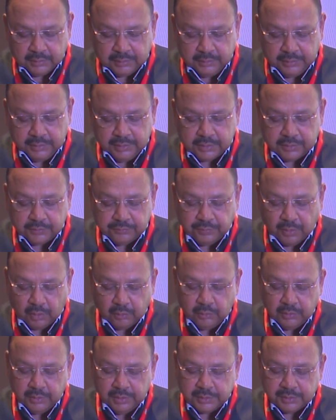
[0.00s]
This
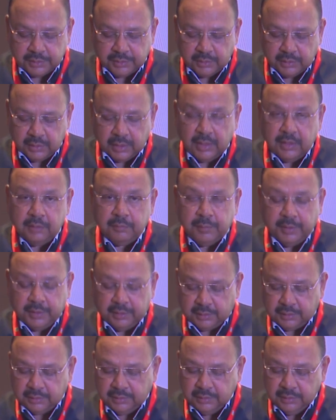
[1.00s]
foundational
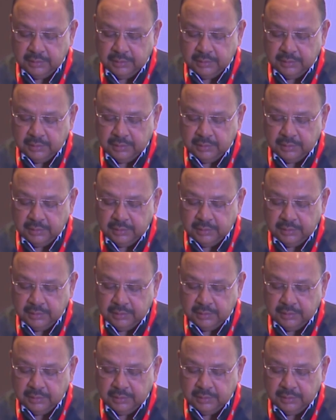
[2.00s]
element